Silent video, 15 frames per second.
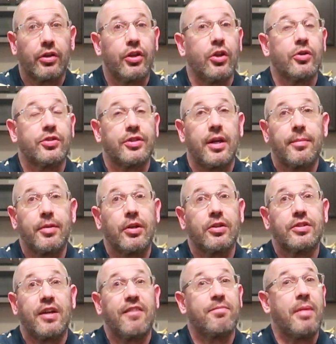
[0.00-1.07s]
You know, some
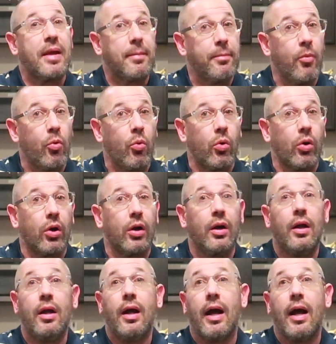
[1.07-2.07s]
years I've made more,